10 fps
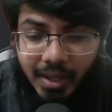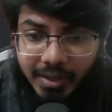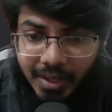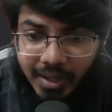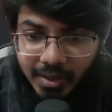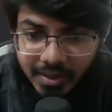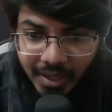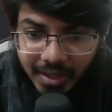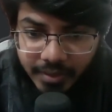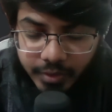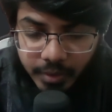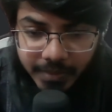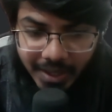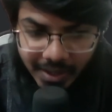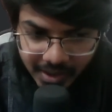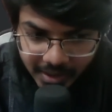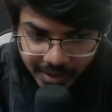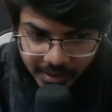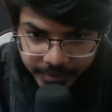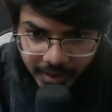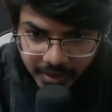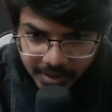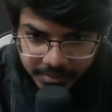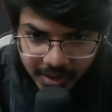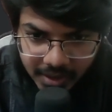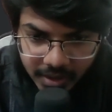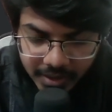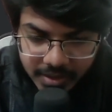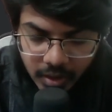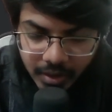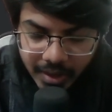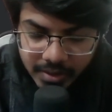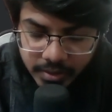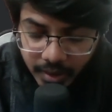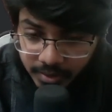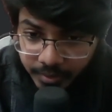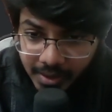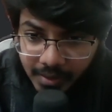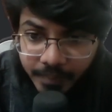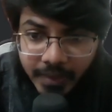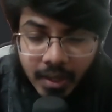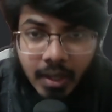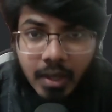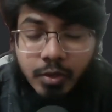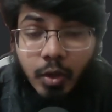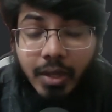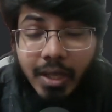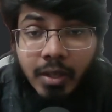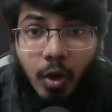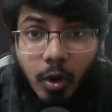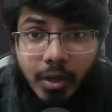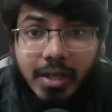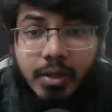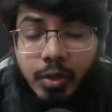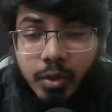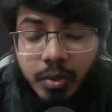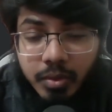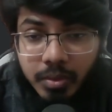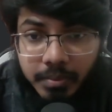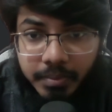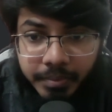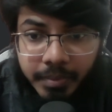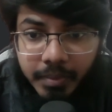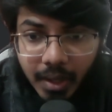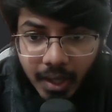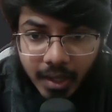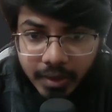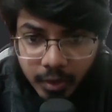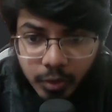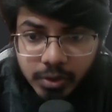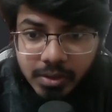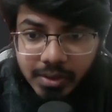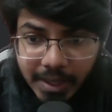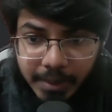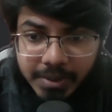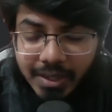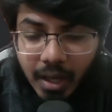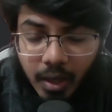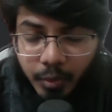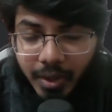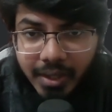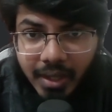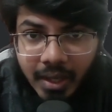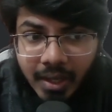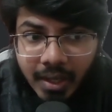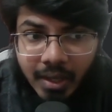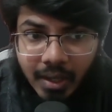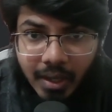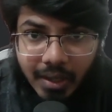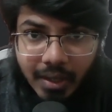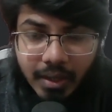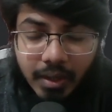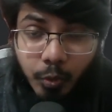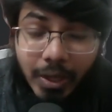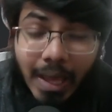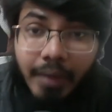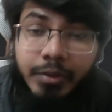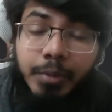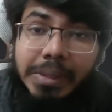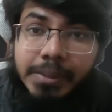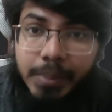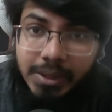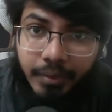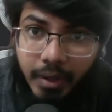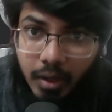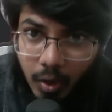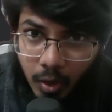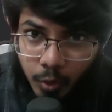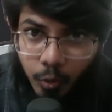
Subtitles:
take data from the internet as well. So I'm going to turn this on as well. So in order to use Deepseek R1, we have to be specific on